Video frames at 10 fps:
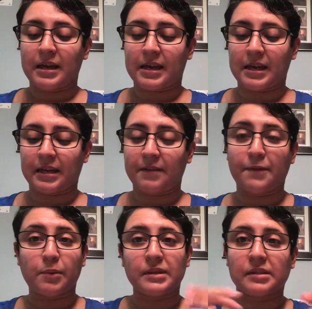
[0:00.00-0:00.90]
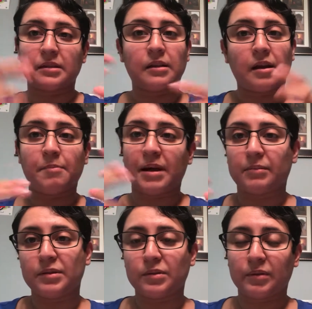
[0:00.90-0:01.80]
and it focuses a lot on
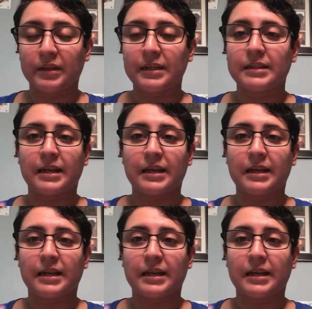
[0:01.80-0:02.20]
Bible stories,